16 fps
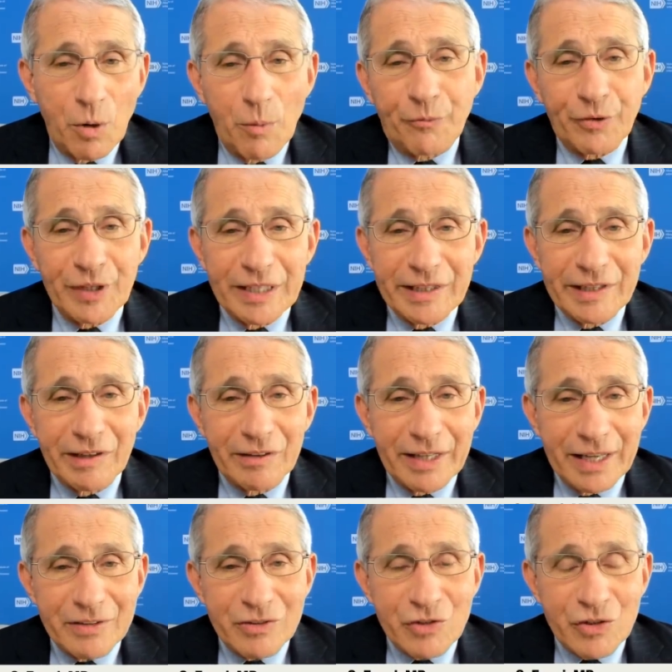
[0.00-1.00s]
Hopefully,
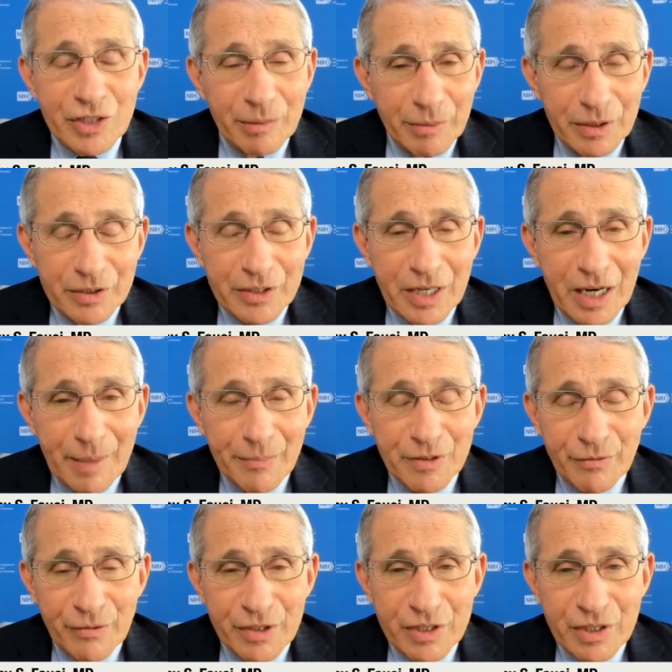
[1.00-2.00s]
they'll get similar
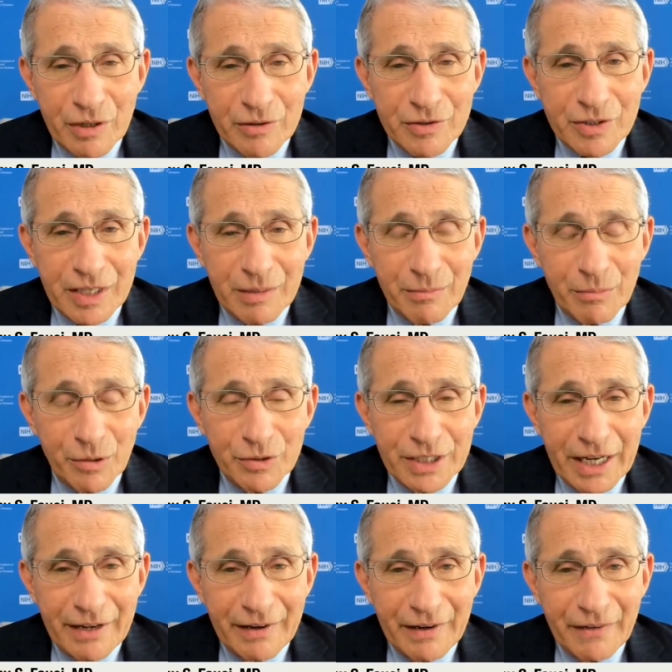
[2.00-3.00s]
types of results that
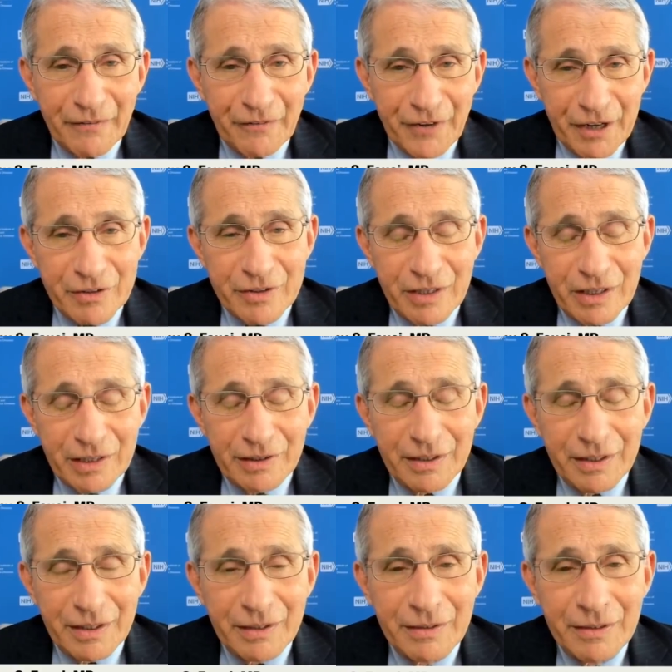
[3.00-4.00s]
Moderna and, Fair,
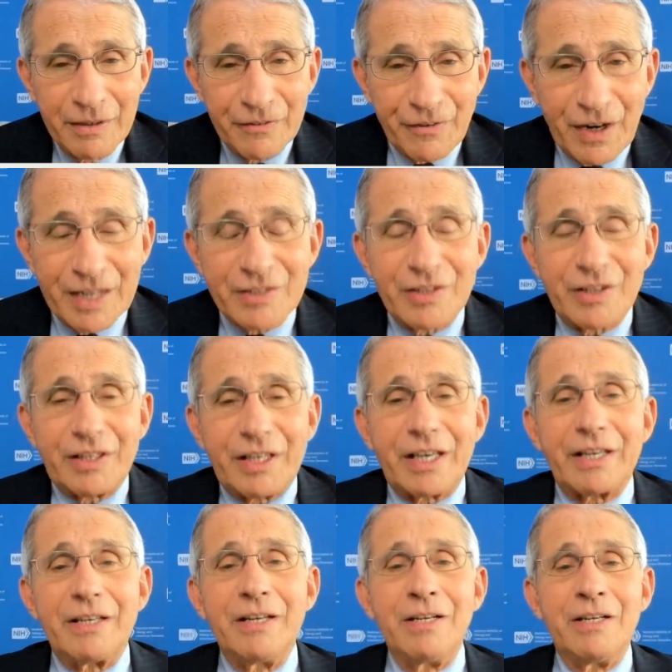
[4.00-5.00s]
and uh, Pfizer
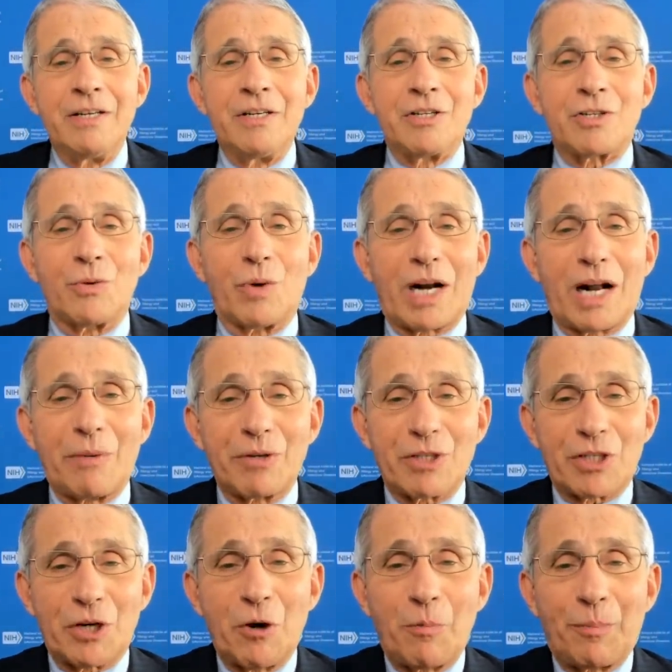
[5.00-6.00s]
did. So, what I
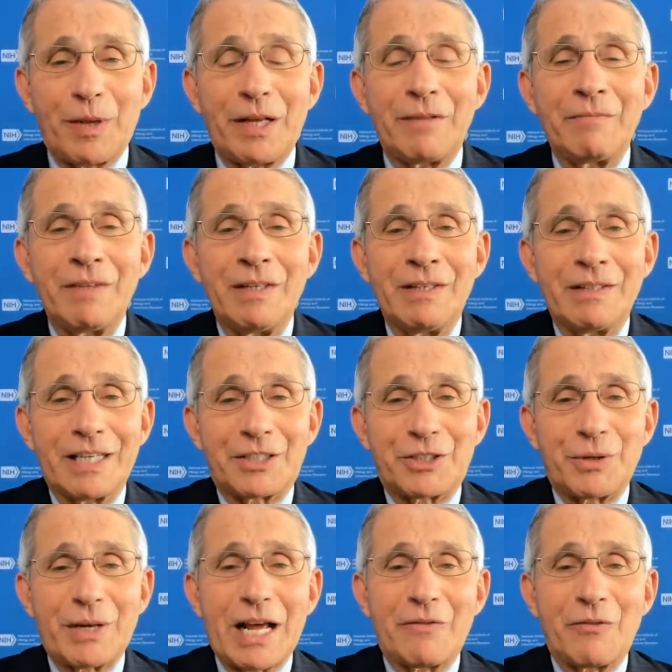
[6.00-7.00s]
was hoping
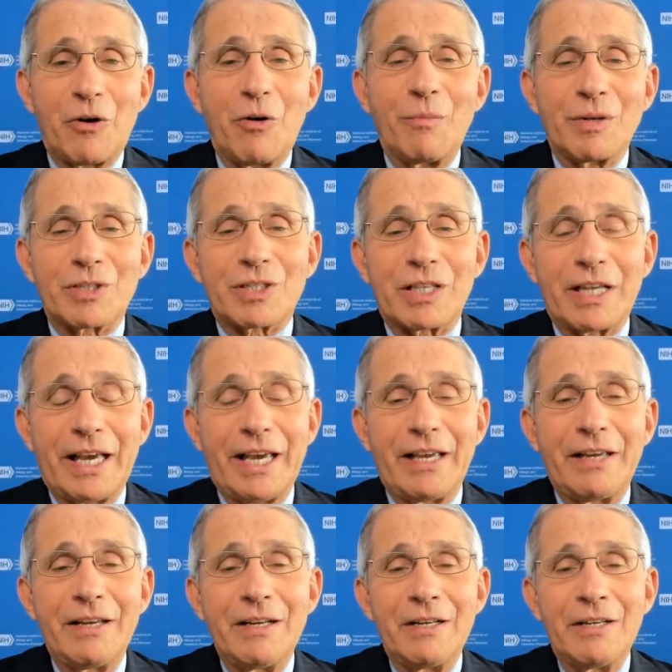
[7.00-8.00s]
that you'd have almost
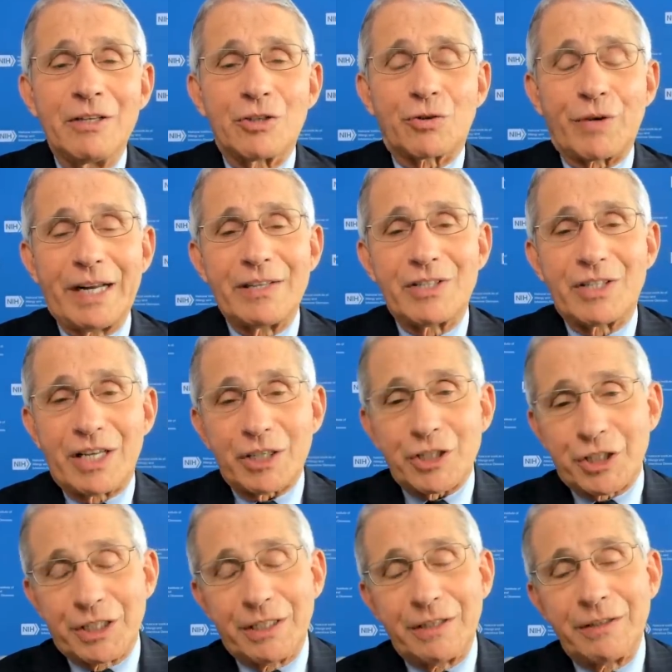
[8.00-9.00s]
a
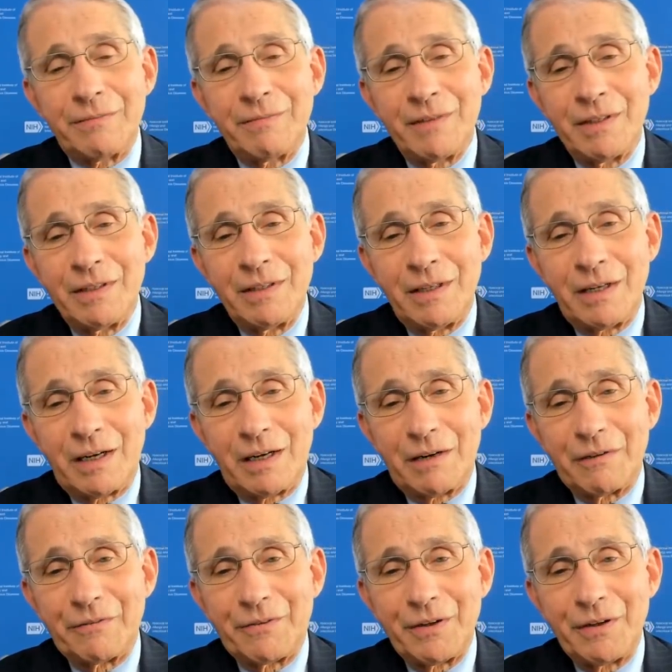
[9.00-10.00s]
transition
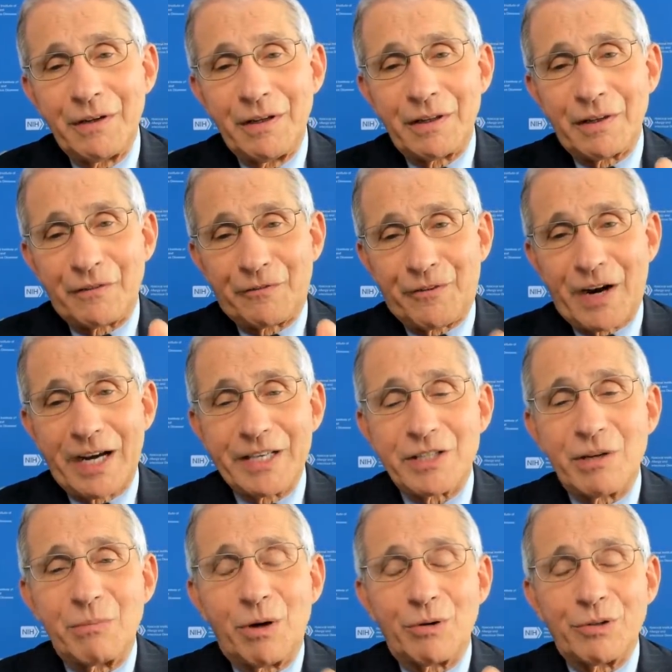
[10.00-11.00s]
of the
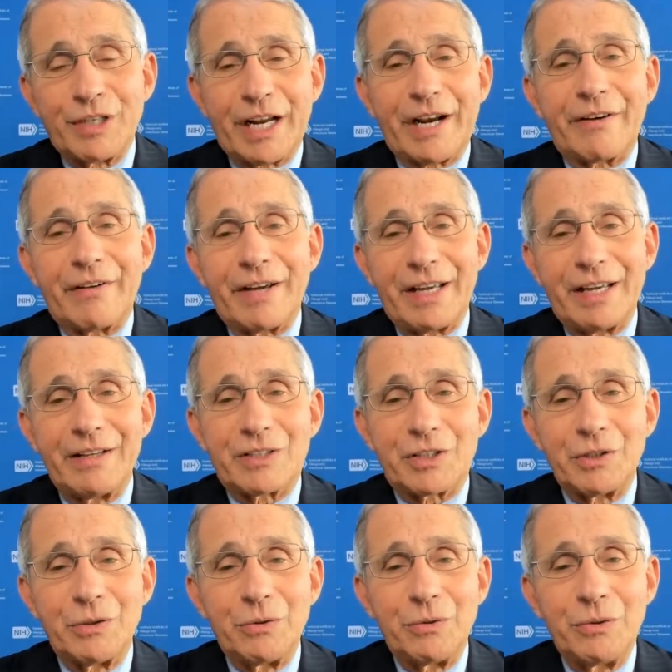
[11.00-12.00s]
Pfizer Moderna
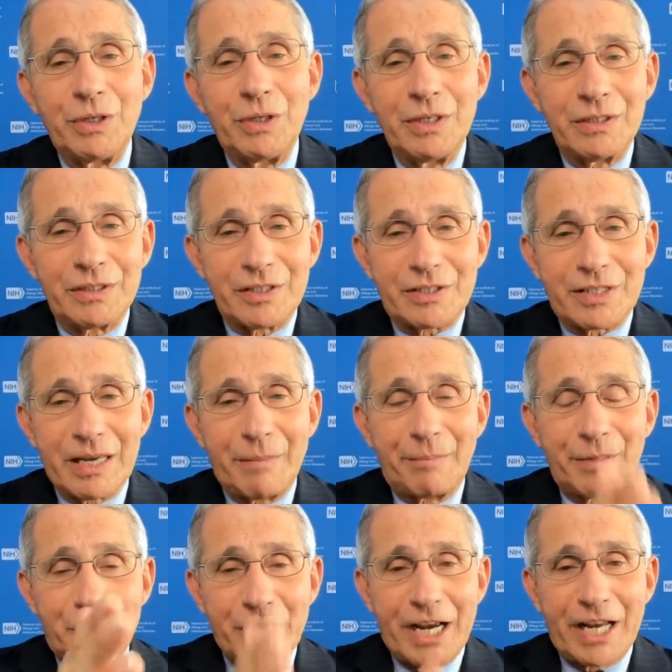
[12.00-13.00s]
into
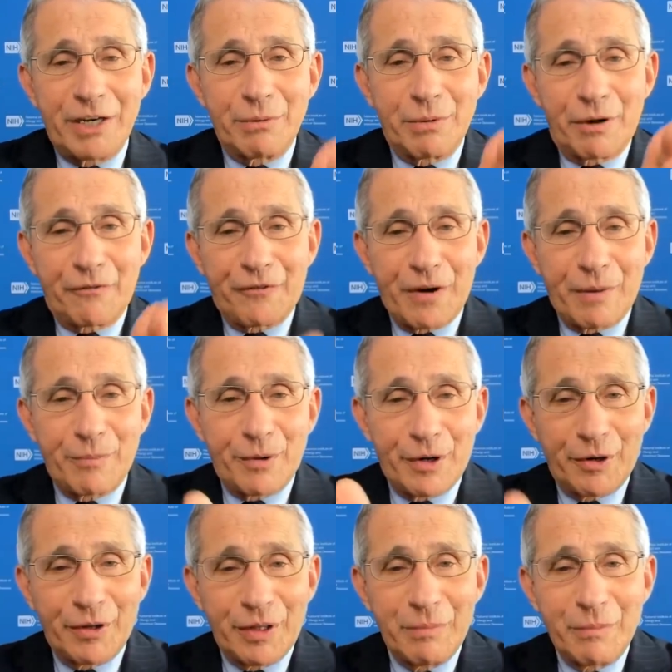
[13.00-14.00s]
December, January, right.
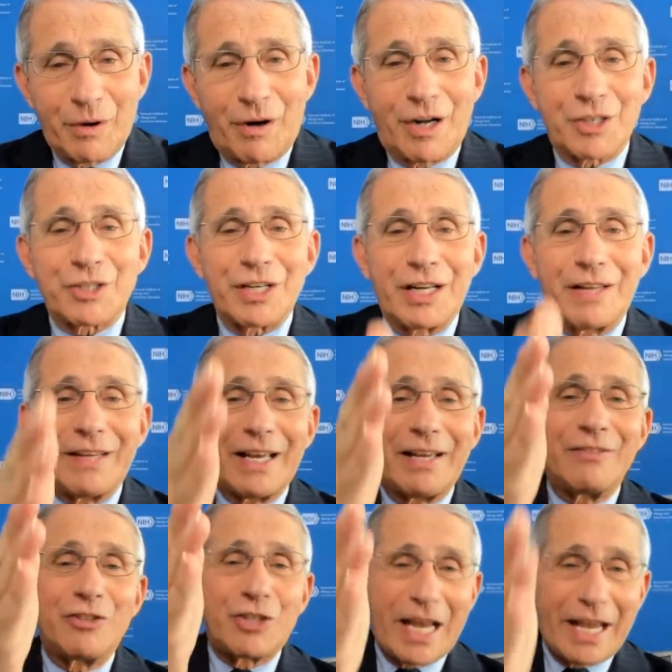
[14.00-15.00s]
February, early March, and
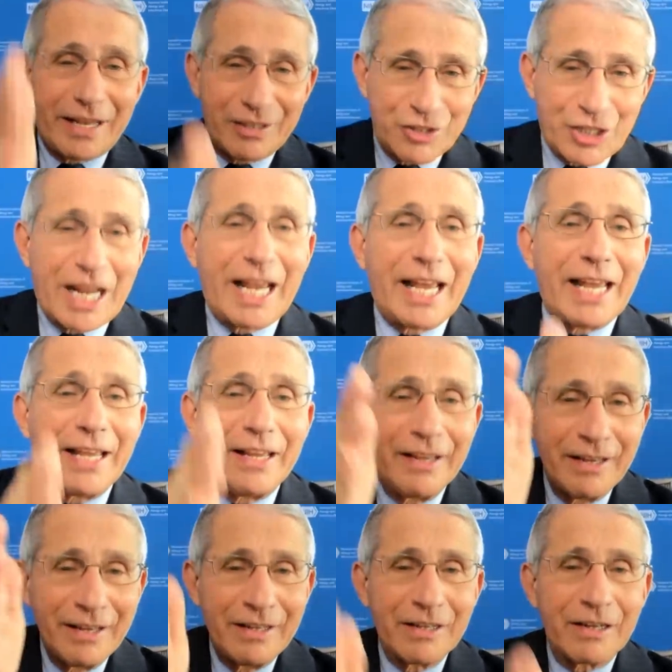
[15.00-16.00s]
then J and
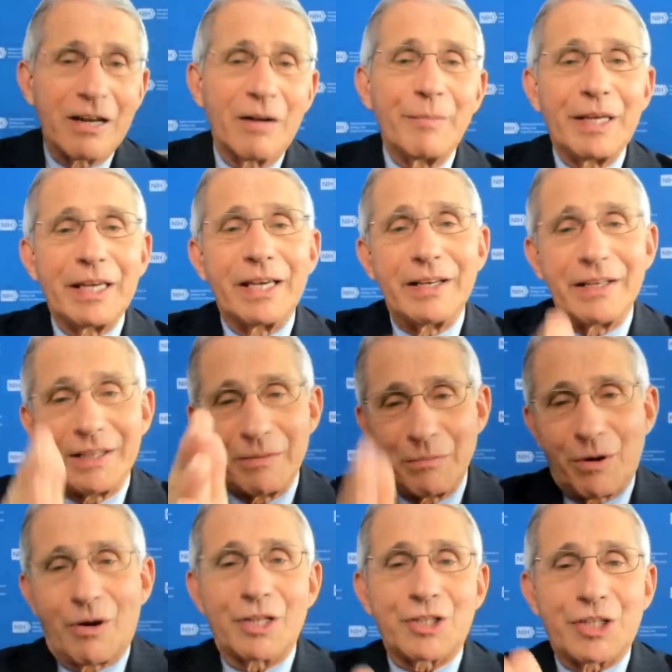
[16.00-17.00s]
J coming in in
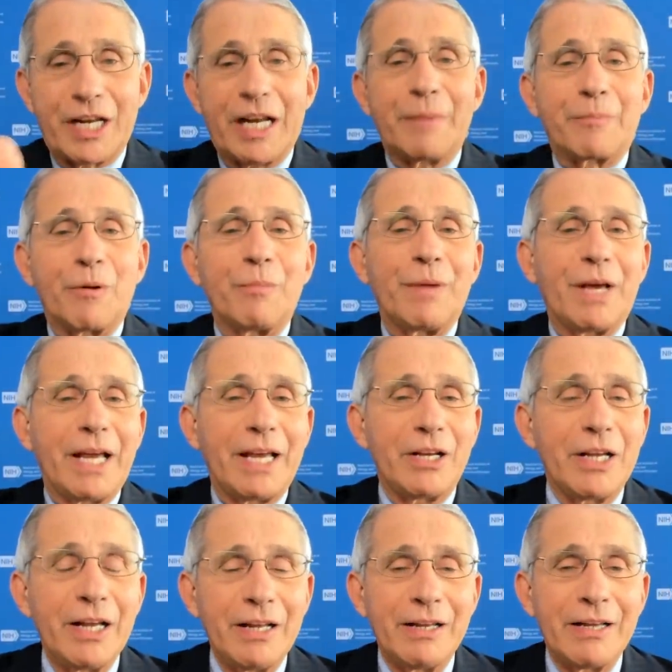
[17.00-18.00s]
March, April,
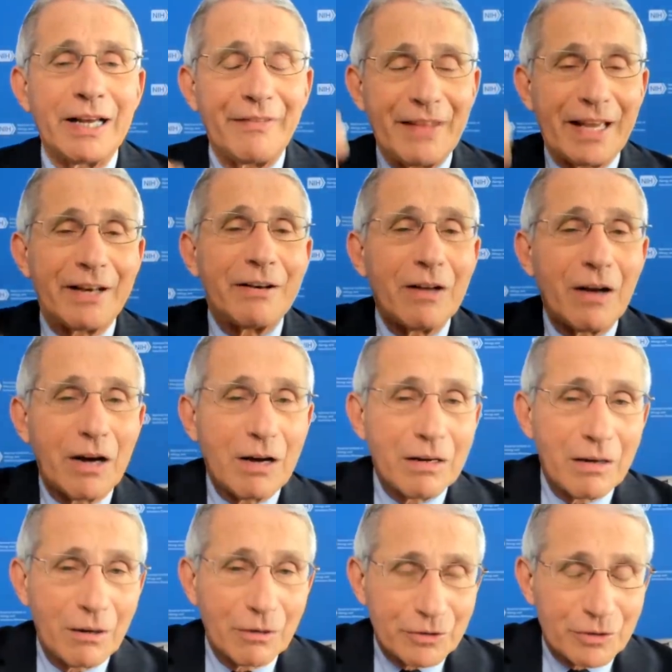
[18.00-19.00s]
May, and then
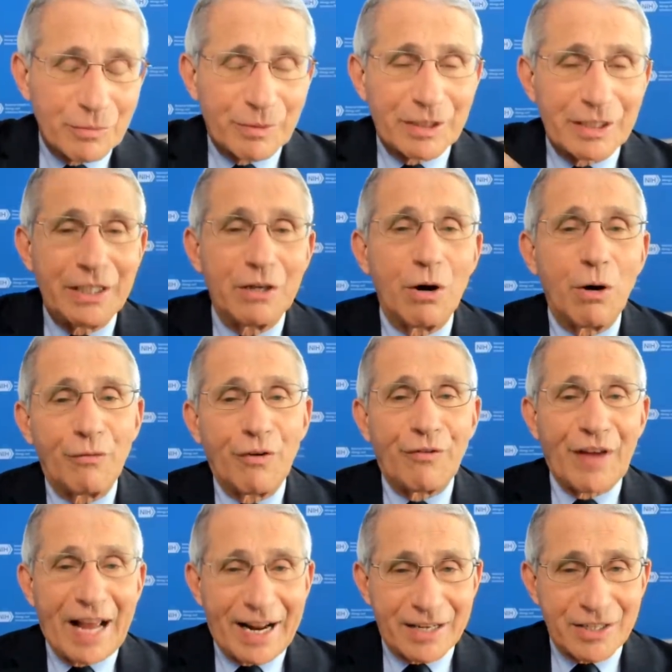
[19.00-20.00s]
ultimately
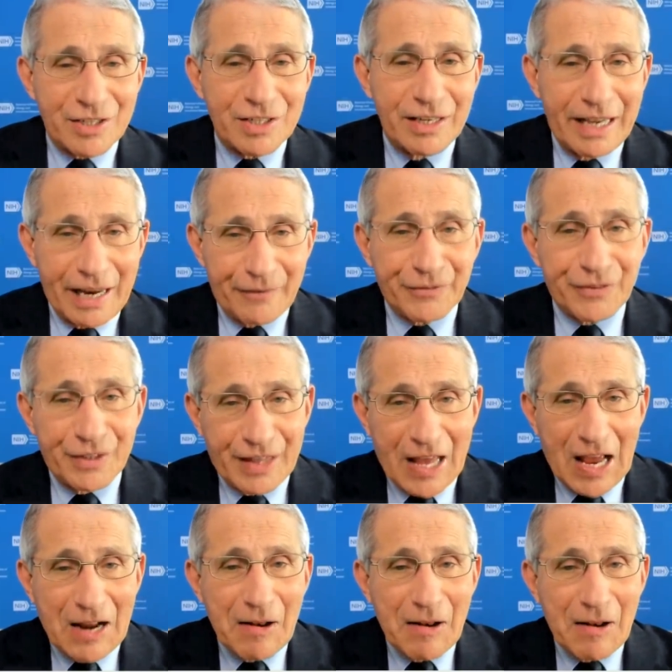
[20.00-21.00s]
Novavax after
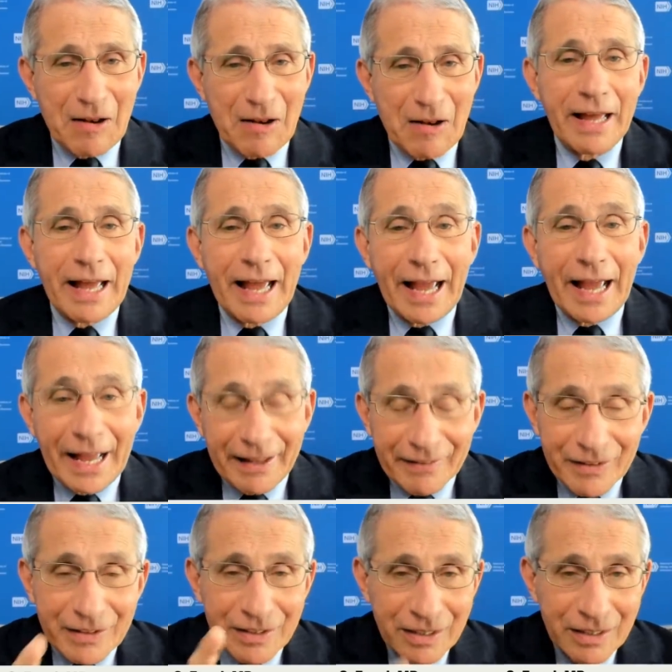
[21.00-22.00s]
that,
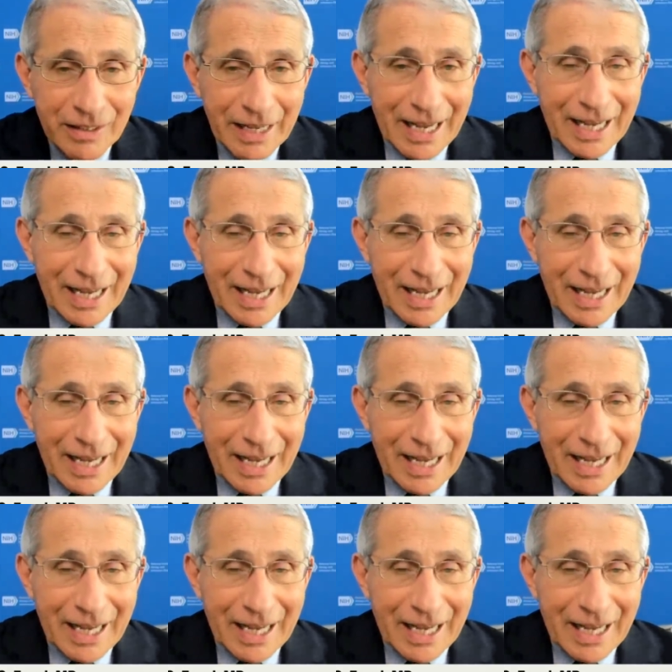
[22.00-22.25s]
and